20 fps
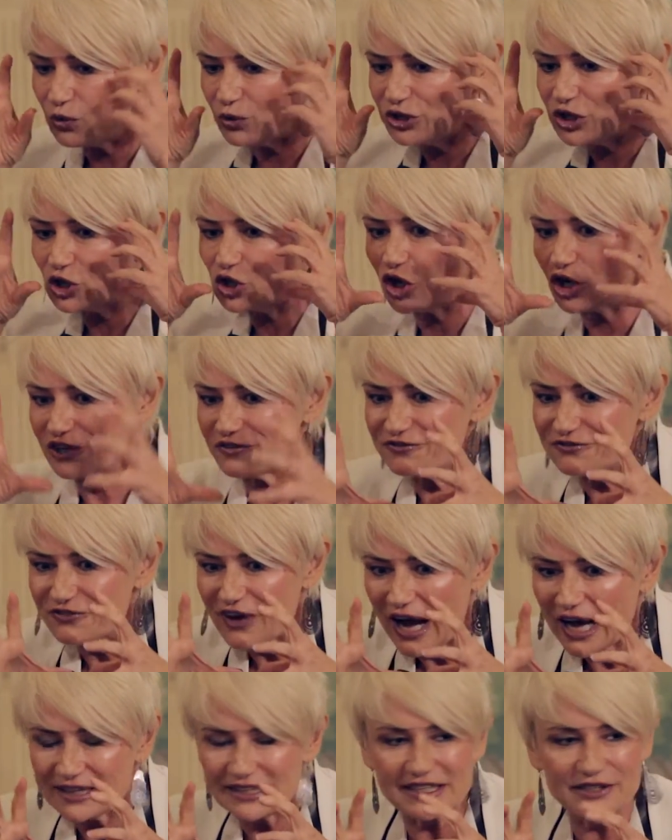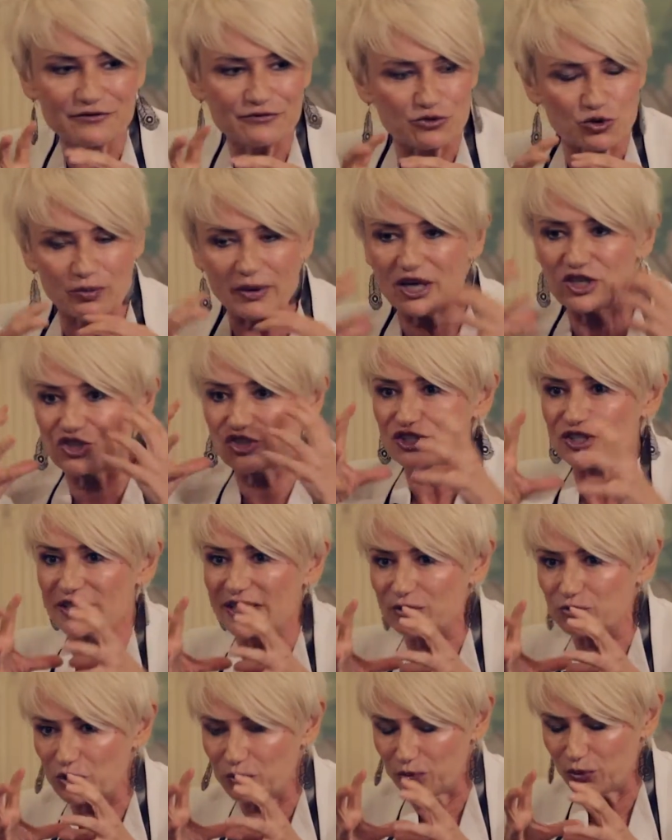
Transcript: with a lot of other information that we